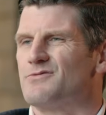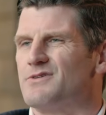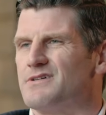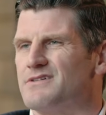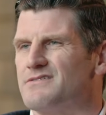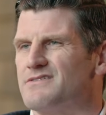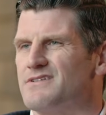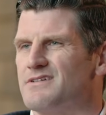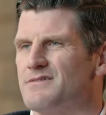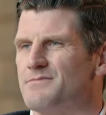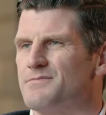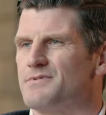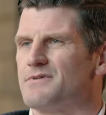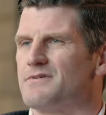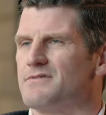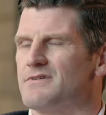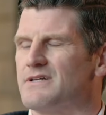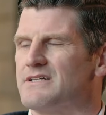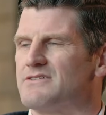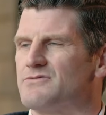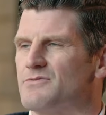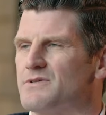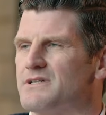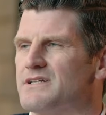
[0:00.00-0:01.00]
what
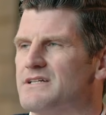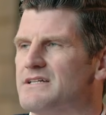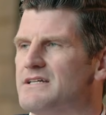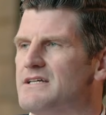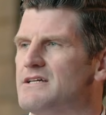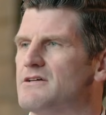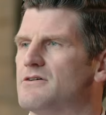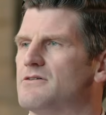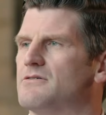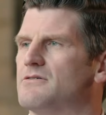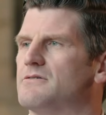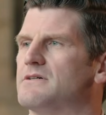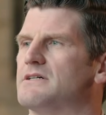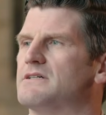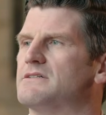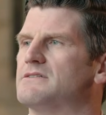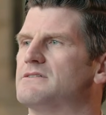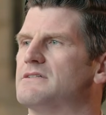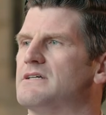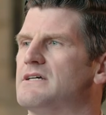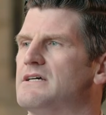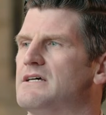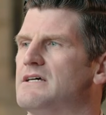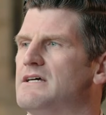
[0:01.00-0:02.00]
a NEO
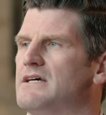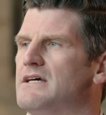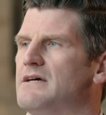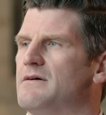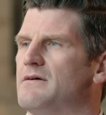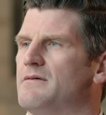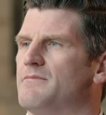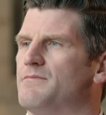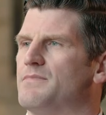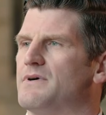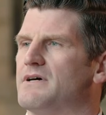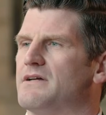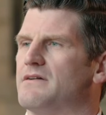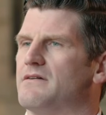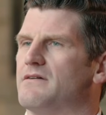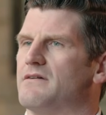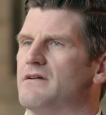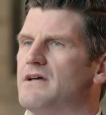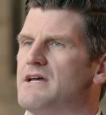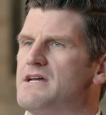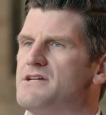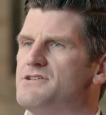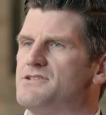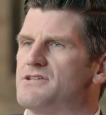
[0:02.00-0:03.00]
is.
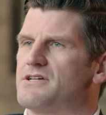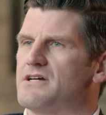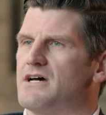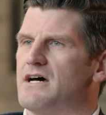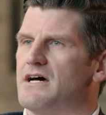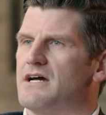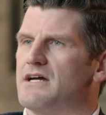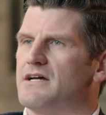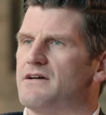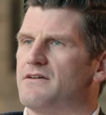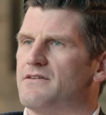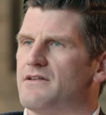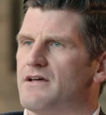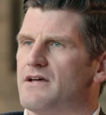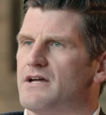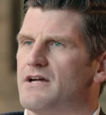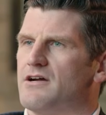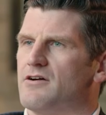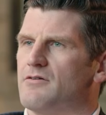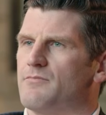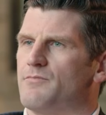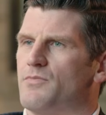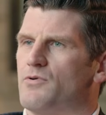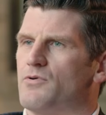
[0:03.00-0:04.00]
But HKIA, that
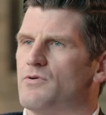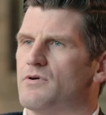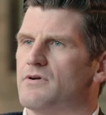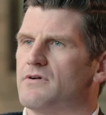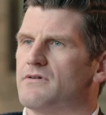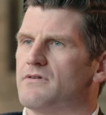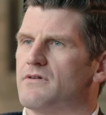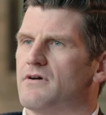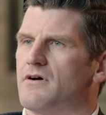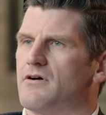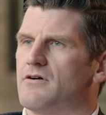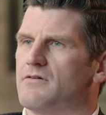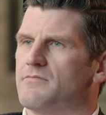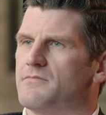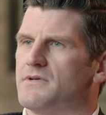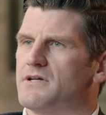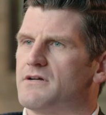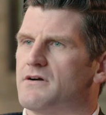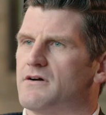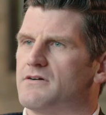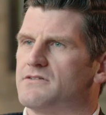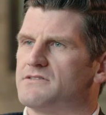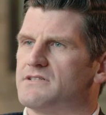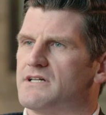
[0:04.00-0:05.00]
airport, Hardmi
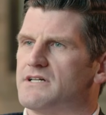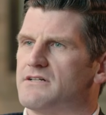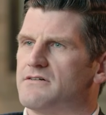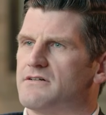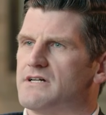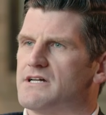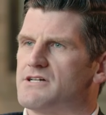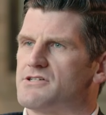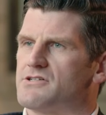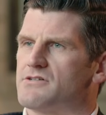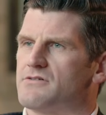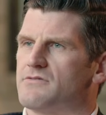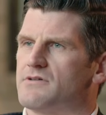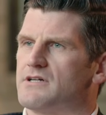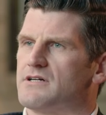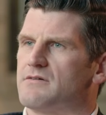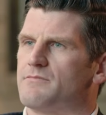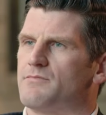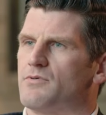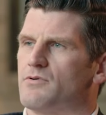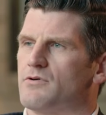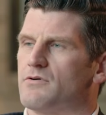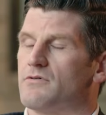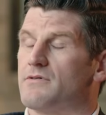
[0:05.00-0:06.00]
Karzai International
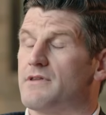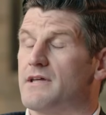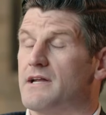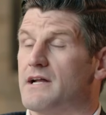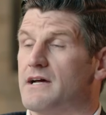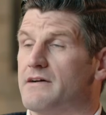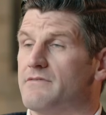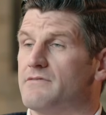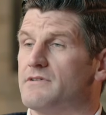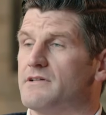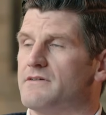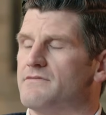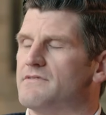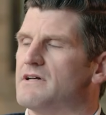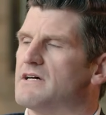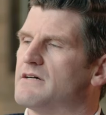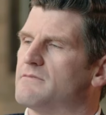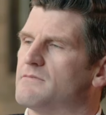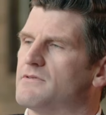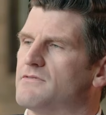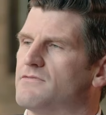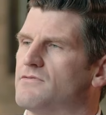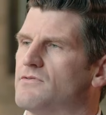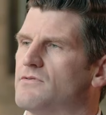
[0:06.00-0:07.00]
Airport that I've lived
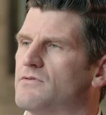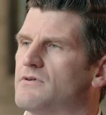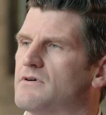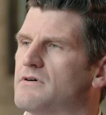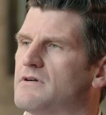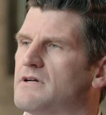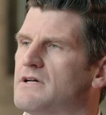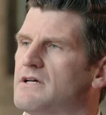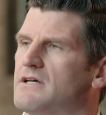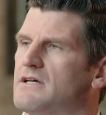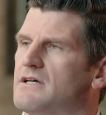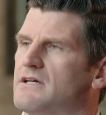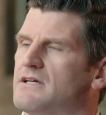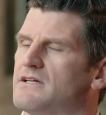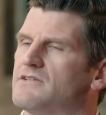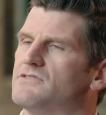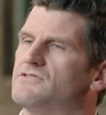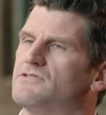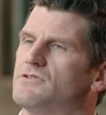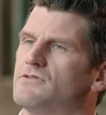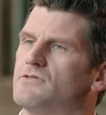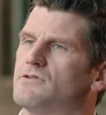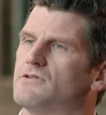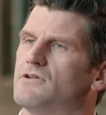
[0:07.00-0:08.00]
at before,
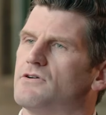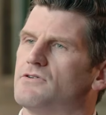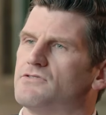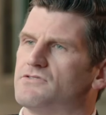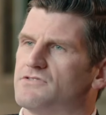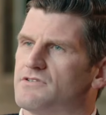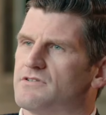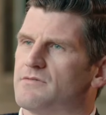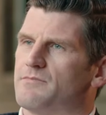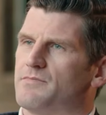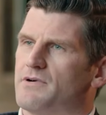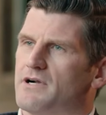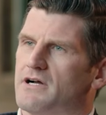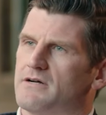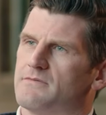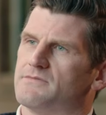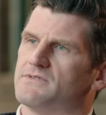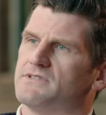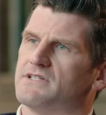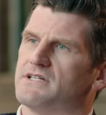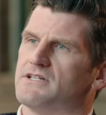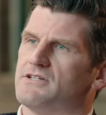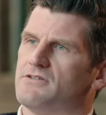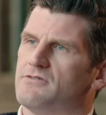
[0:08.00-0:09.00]
is too close to the
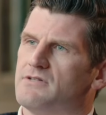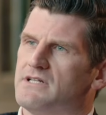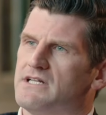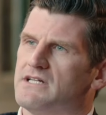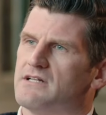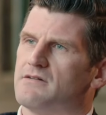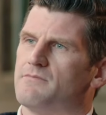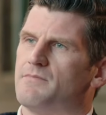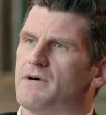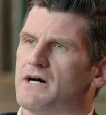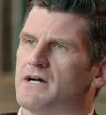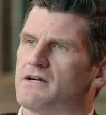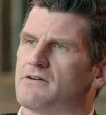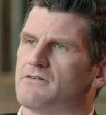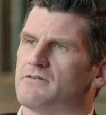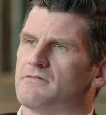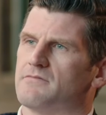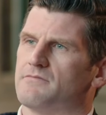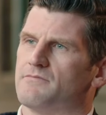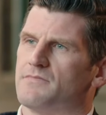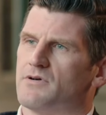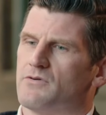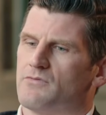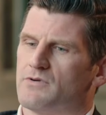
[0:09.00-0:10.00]
province that you needed
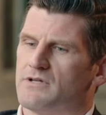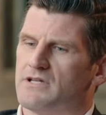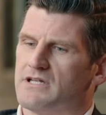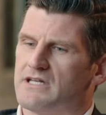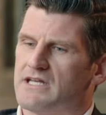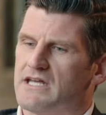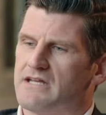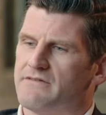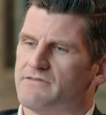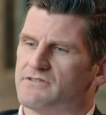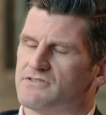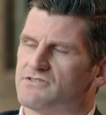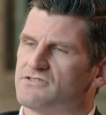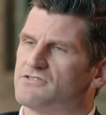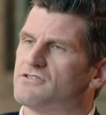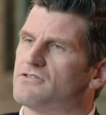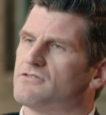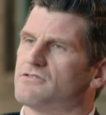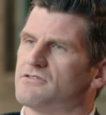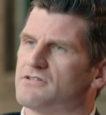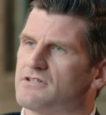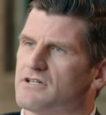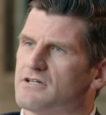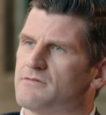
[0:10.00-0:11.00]
Bagram. But when you gave you a
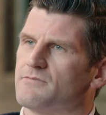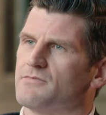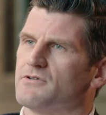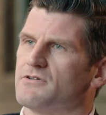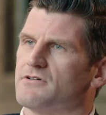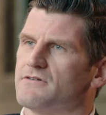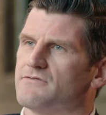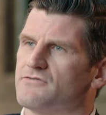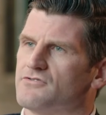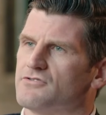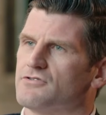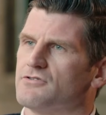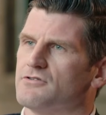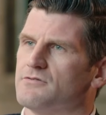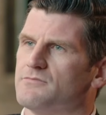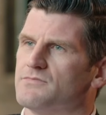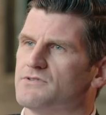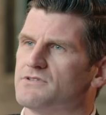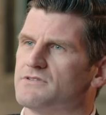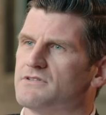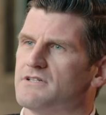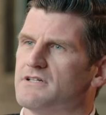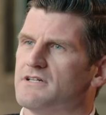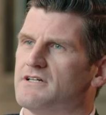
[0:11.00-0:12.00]
certain number of
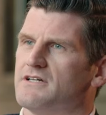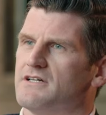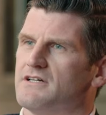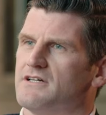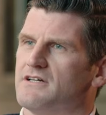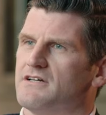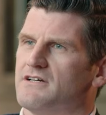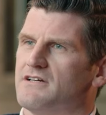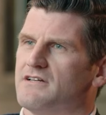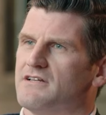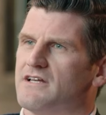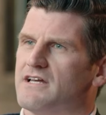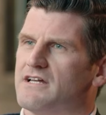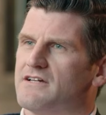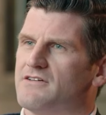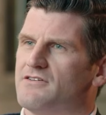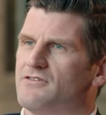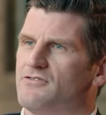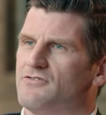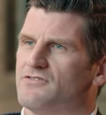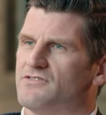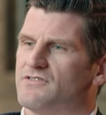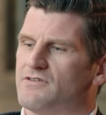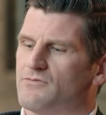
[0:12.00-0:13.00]
troops, and
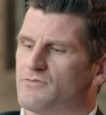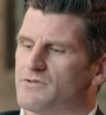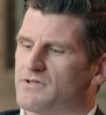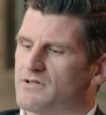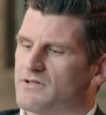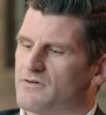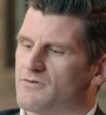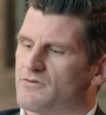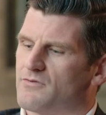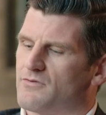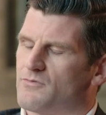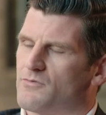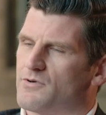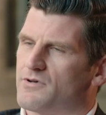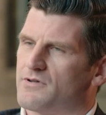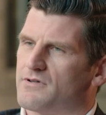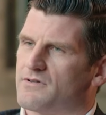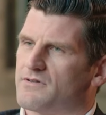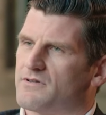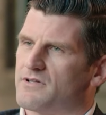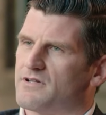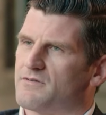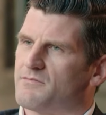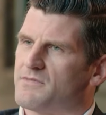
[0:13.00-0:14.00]
you said when
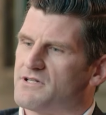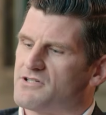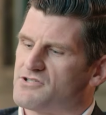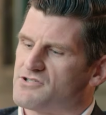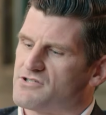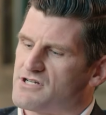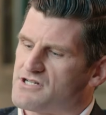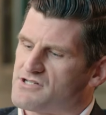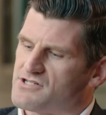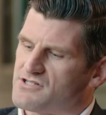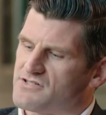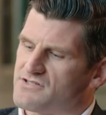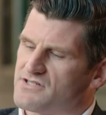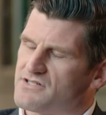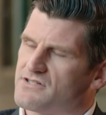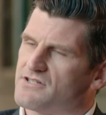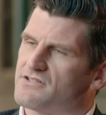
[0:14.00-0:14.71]
the administration said